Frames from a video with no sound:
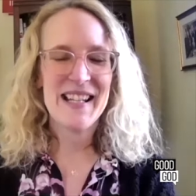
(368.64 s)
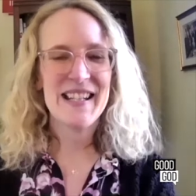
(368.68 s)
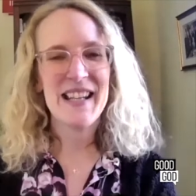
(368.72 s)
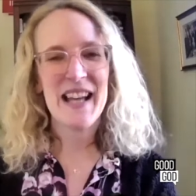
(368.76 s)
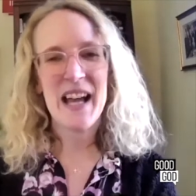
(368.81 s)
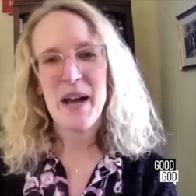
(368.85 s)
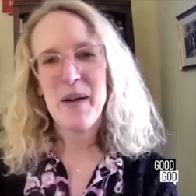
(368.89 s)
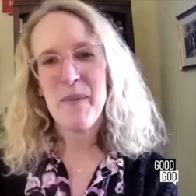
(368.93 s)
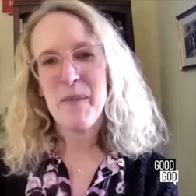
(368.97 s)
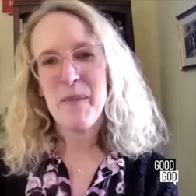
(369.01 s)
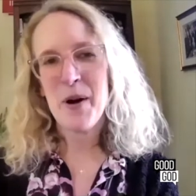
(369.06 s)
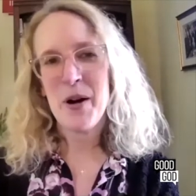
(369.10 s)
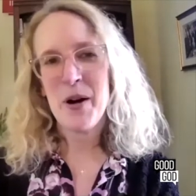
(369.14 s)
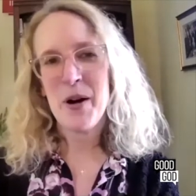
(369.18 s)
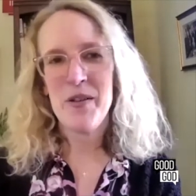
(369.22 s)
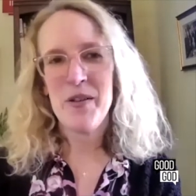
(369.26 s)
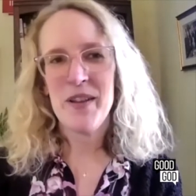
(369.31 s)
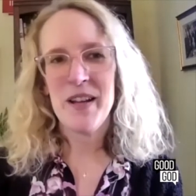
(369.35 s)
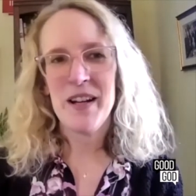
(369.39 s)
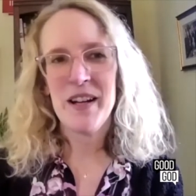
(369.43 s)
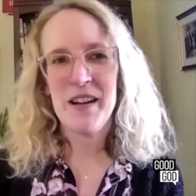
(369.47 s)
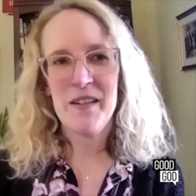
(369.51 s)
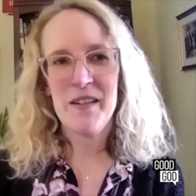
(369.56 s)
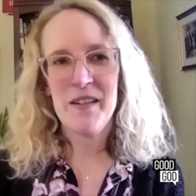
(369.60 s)
Are you
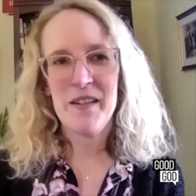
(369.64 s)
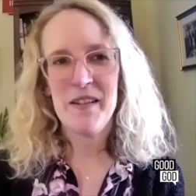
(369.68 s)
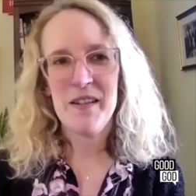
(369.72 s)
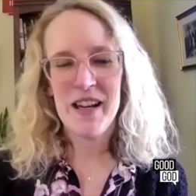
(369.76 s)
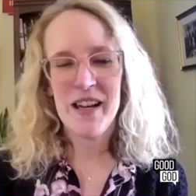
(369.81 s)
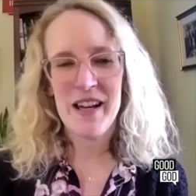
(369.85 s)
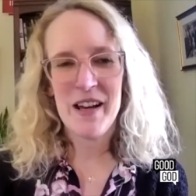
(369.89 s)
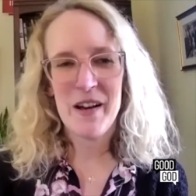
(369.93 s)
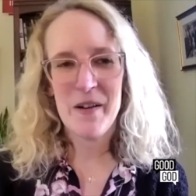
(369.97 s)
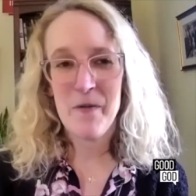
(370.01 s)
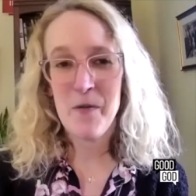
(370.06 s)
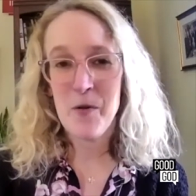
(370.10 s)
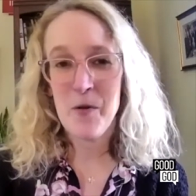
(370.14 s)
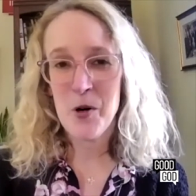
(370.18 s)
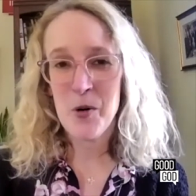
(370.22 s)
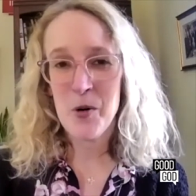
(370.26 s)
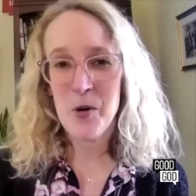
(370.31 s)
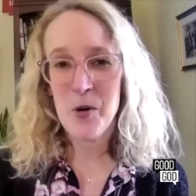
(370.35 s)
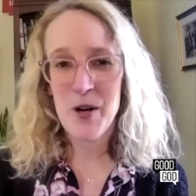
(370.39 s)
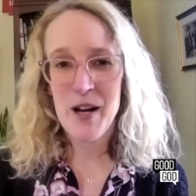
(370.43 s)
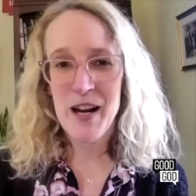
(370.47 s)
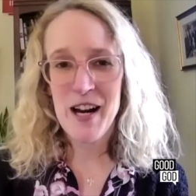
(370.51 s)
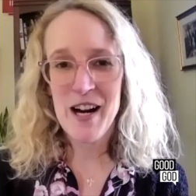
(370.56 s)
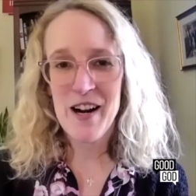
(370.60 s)
thinking of the
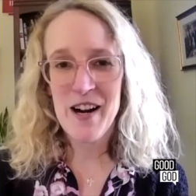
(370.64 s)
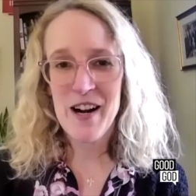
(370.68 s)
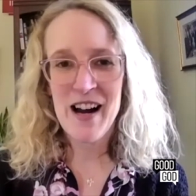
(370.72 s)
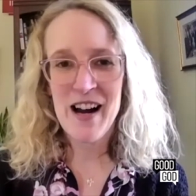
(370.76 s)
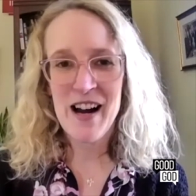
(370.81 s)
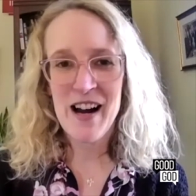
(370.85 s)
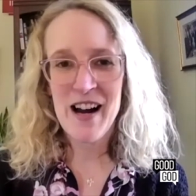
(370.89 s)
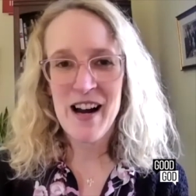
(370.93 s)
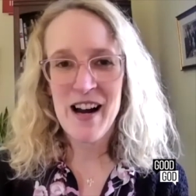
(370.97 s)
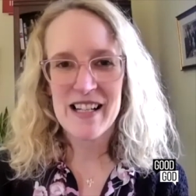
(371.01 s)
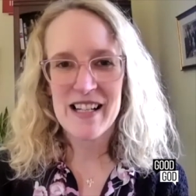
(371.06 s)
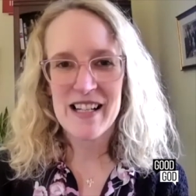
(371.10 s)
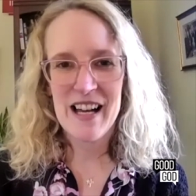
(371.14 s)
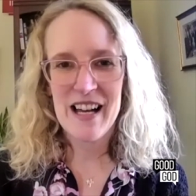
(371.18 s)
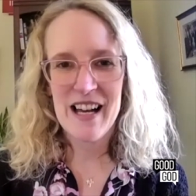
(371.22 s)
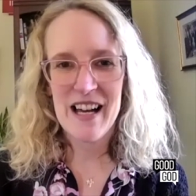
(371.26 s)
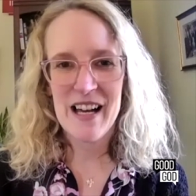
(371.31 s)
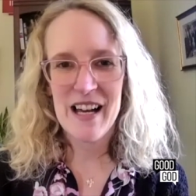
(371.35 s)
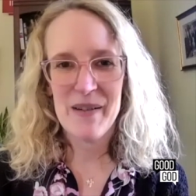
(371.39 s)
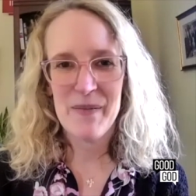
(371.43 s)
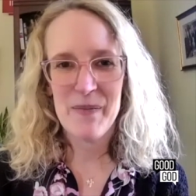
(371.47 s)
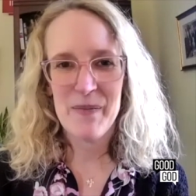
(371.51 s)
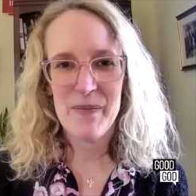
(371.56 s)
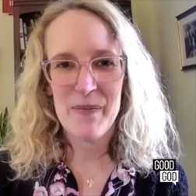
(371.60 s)
Affordable Care Act
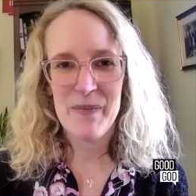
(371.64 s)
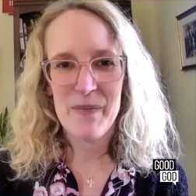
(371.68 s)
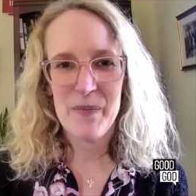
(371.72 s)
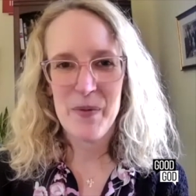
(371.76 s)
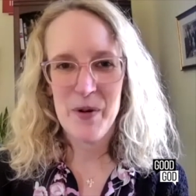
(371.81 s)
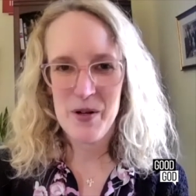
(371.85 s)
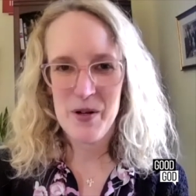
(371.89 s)
yes,